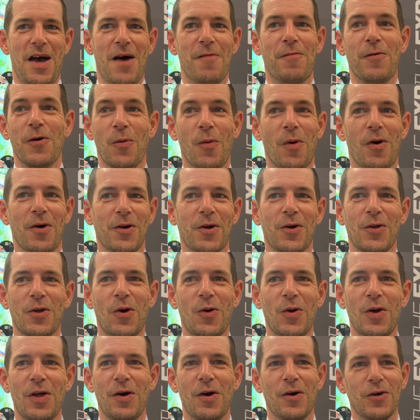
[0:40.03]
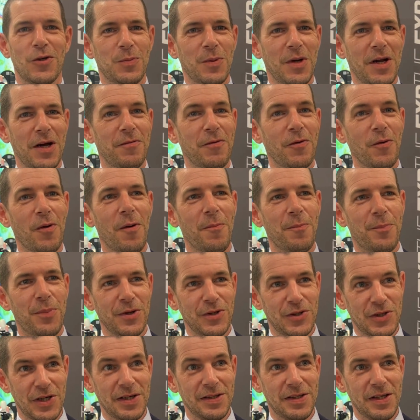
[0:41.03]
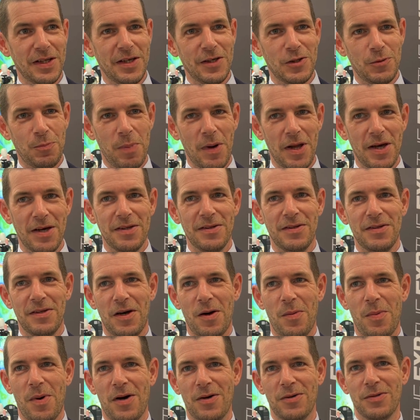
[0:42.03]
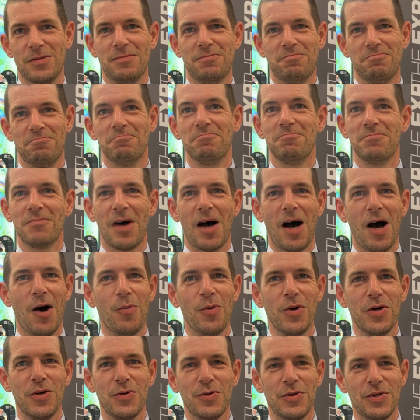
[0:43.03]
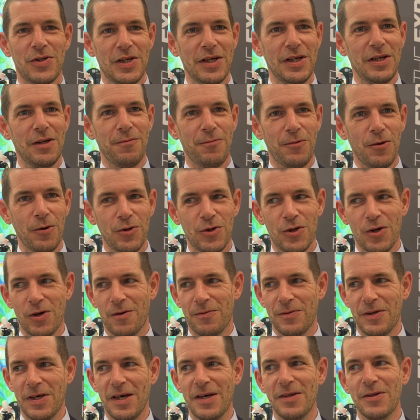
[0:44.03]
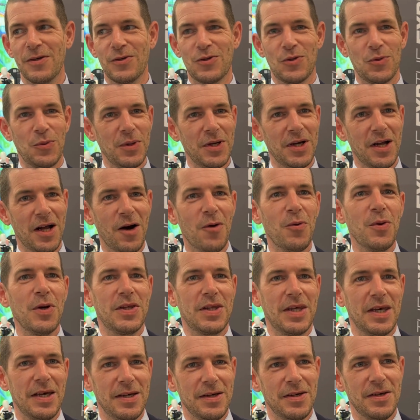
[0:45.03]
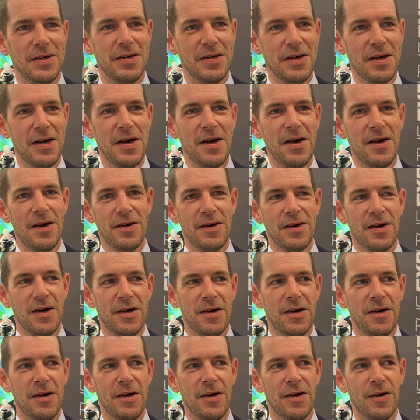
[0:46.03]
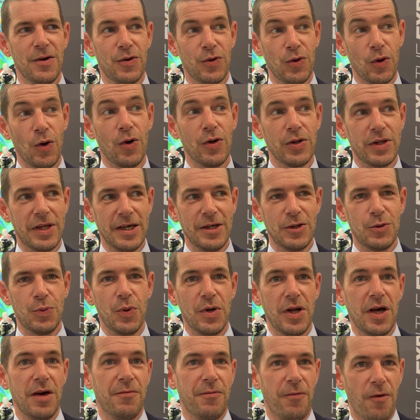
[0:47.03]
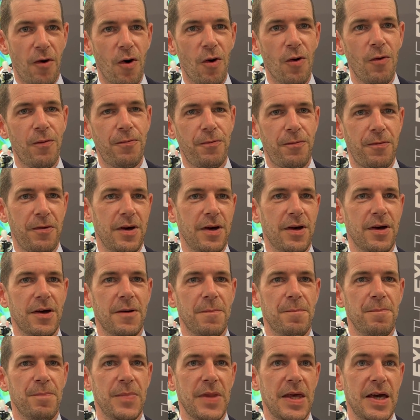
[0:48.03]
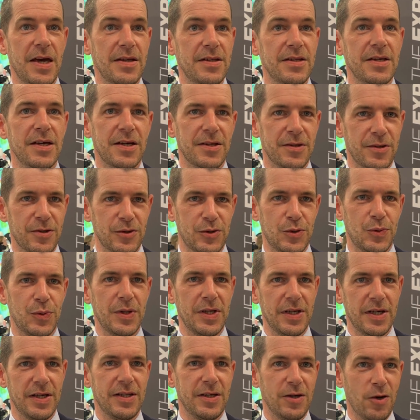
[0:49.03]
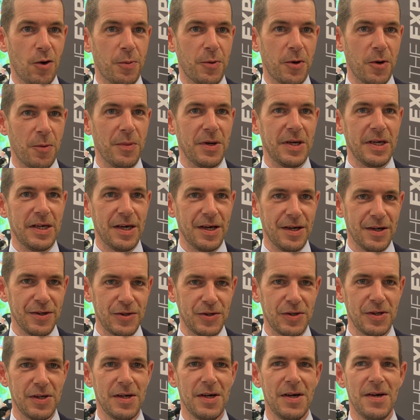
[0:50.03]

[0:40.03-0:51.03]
everyone, not only us, but everyone presented this plan about how we see the future of the industry and how we think thought things would evolve in the industry in the upcoming years.